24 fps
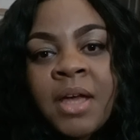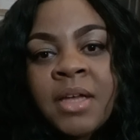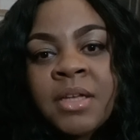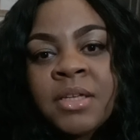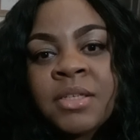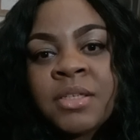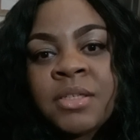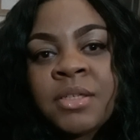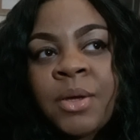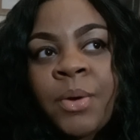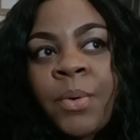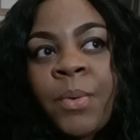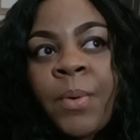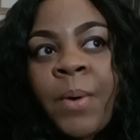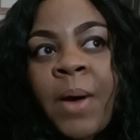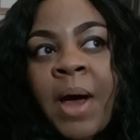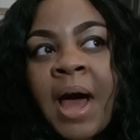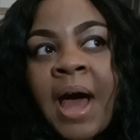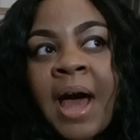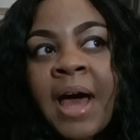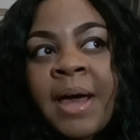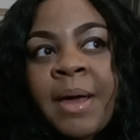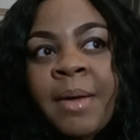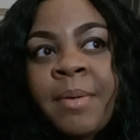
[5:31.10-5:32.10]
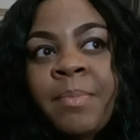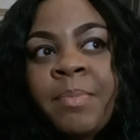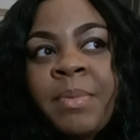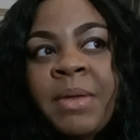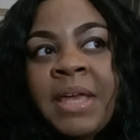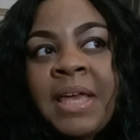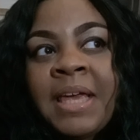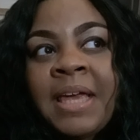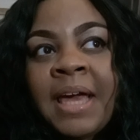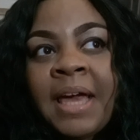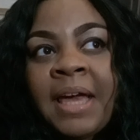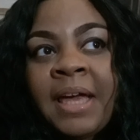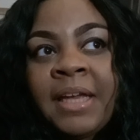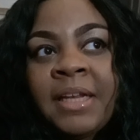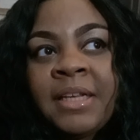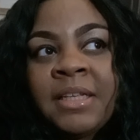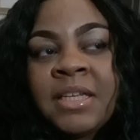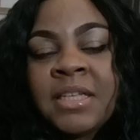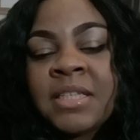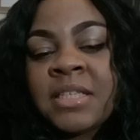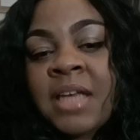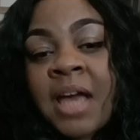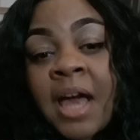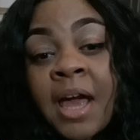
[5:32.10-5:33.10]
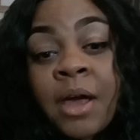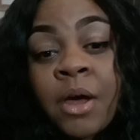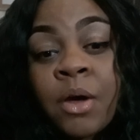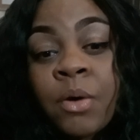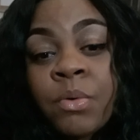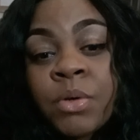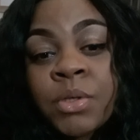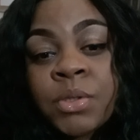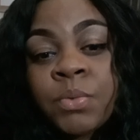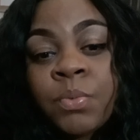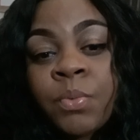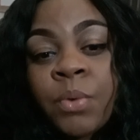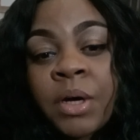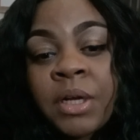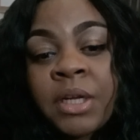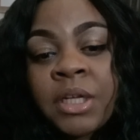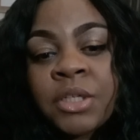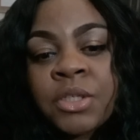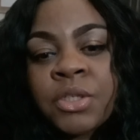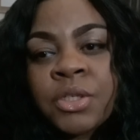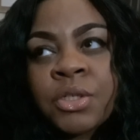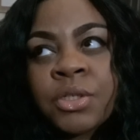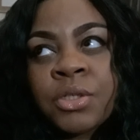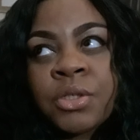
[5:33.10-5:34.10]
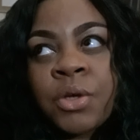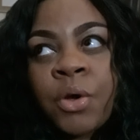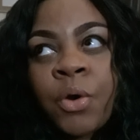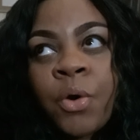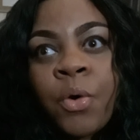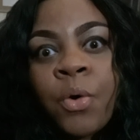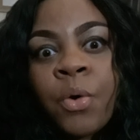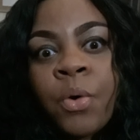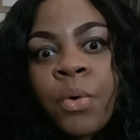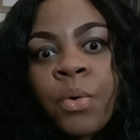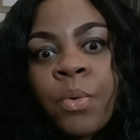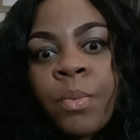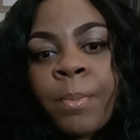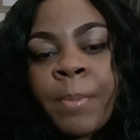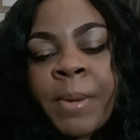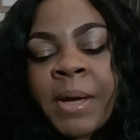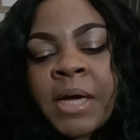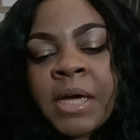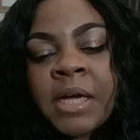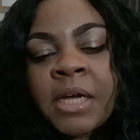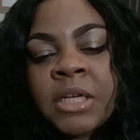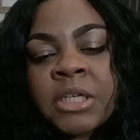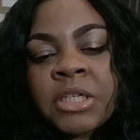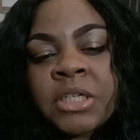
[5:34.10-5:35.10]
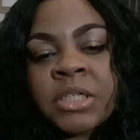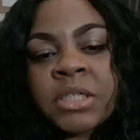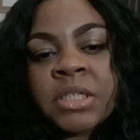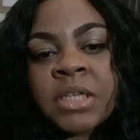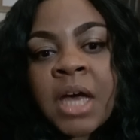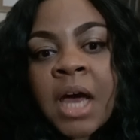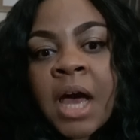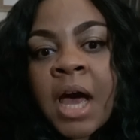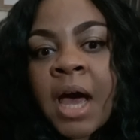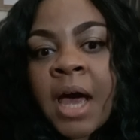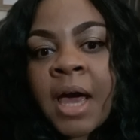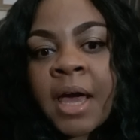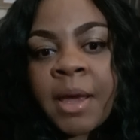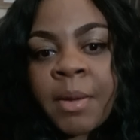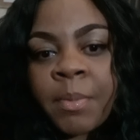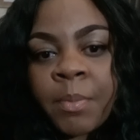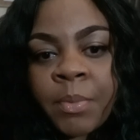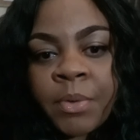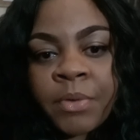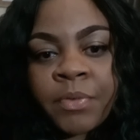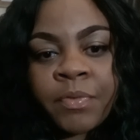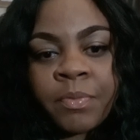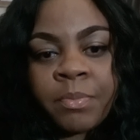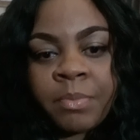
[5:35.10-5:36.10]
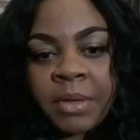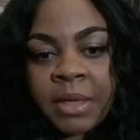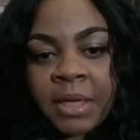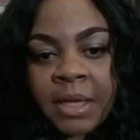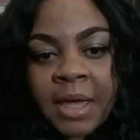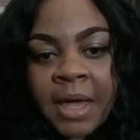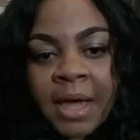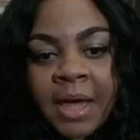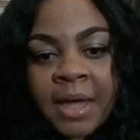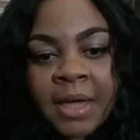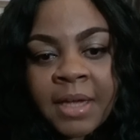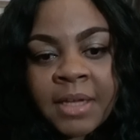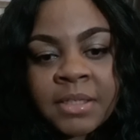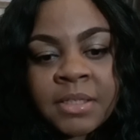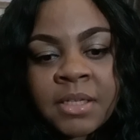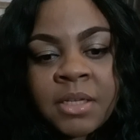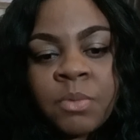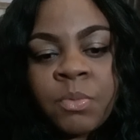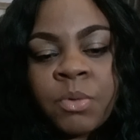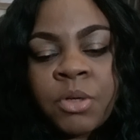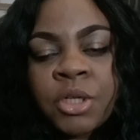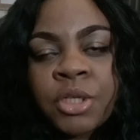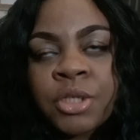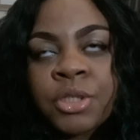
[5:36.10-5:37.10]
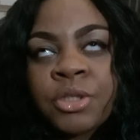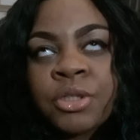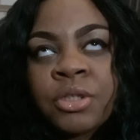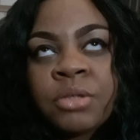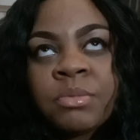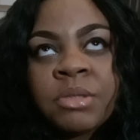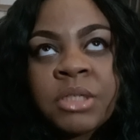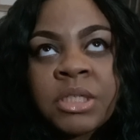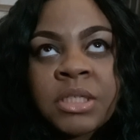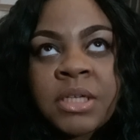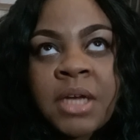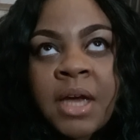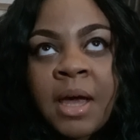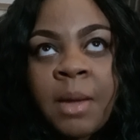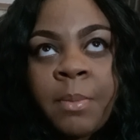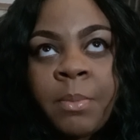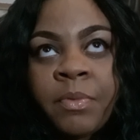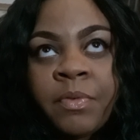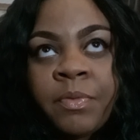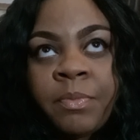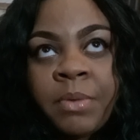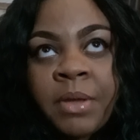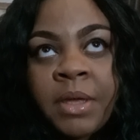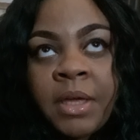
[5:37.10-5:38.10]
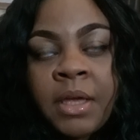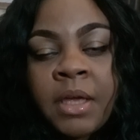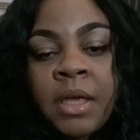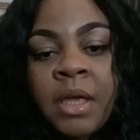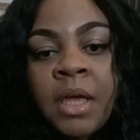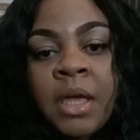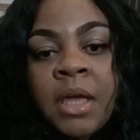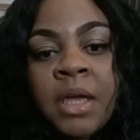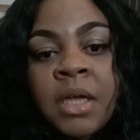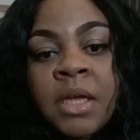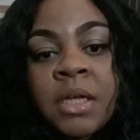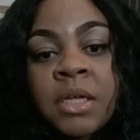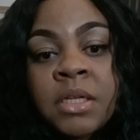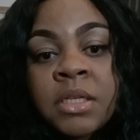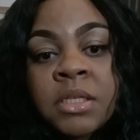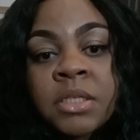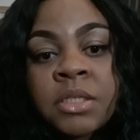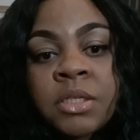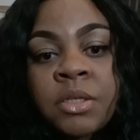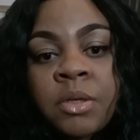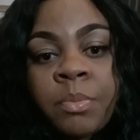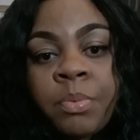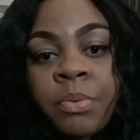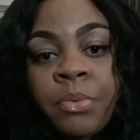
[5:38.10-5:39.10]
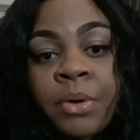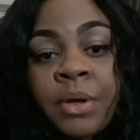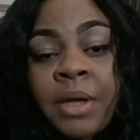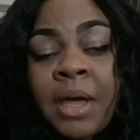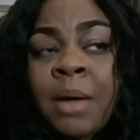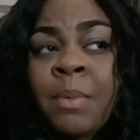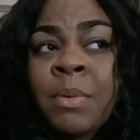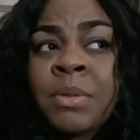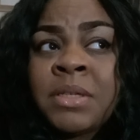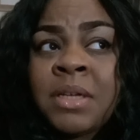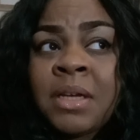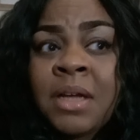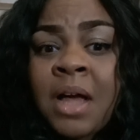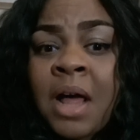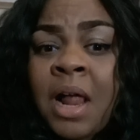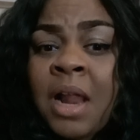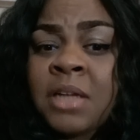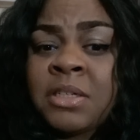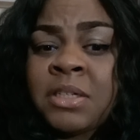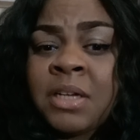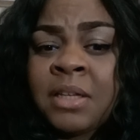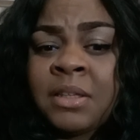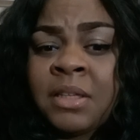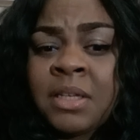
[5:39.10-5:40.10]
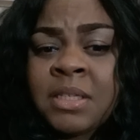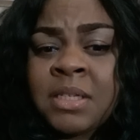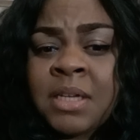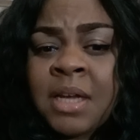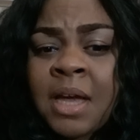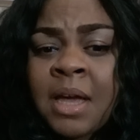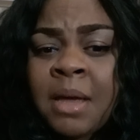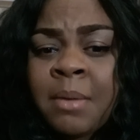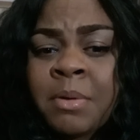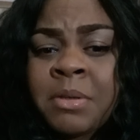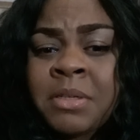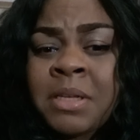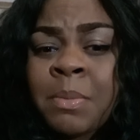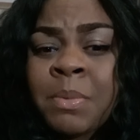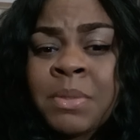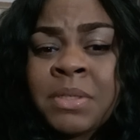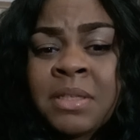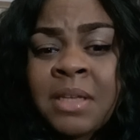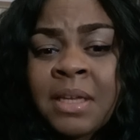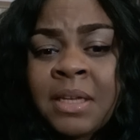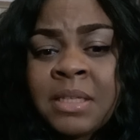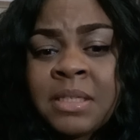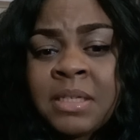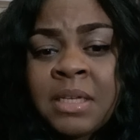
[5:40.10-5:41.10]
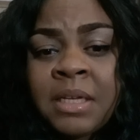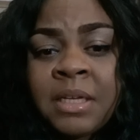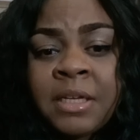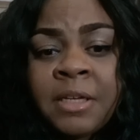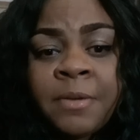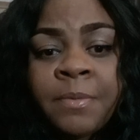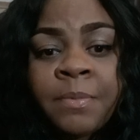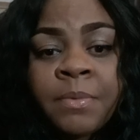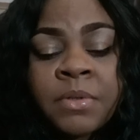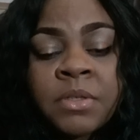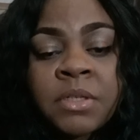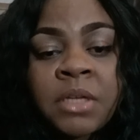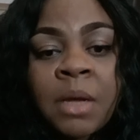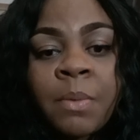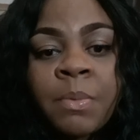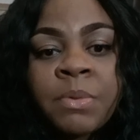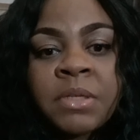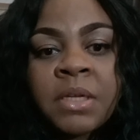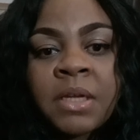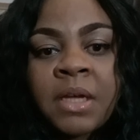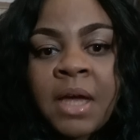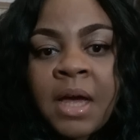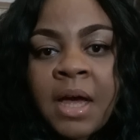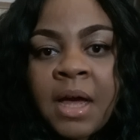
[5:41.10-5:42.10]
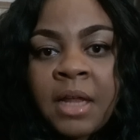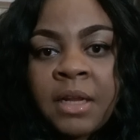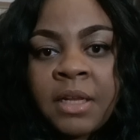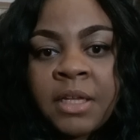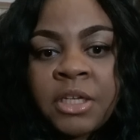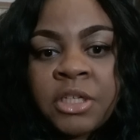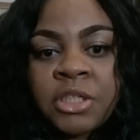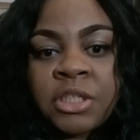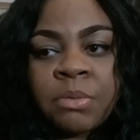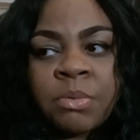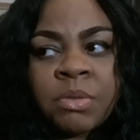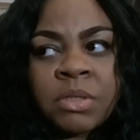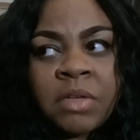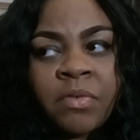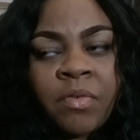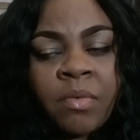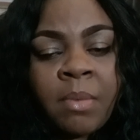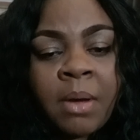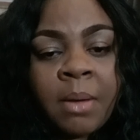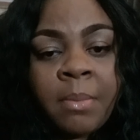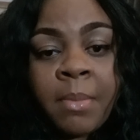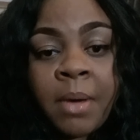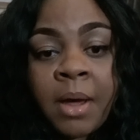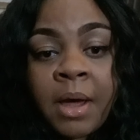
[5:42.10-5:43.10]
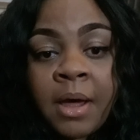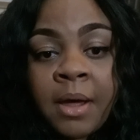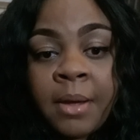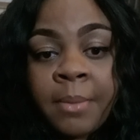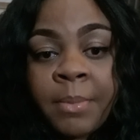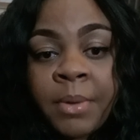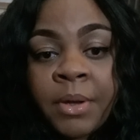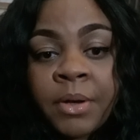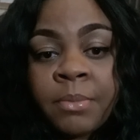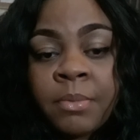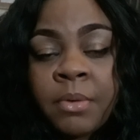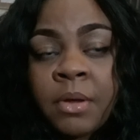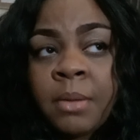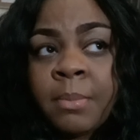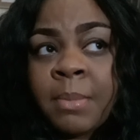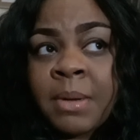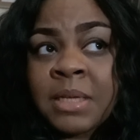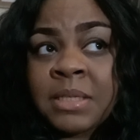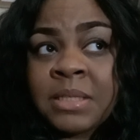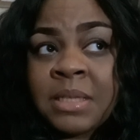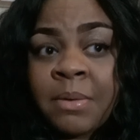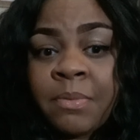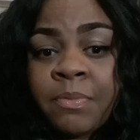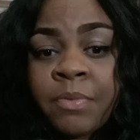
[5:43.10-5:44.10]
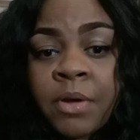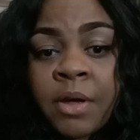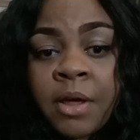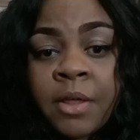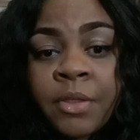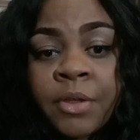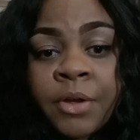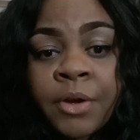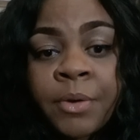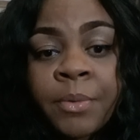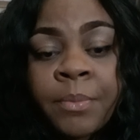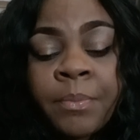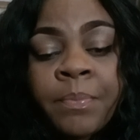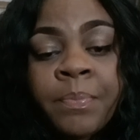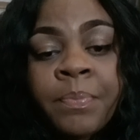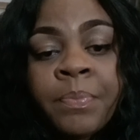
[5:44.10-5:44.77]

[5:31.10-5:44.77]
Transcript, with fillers: So I began, this guy always wanted so much time with me, guys. He wanted so much time with me to the point I was in college at the time because I was 19. So I was in college. I was living with my mom and, and my stepfather.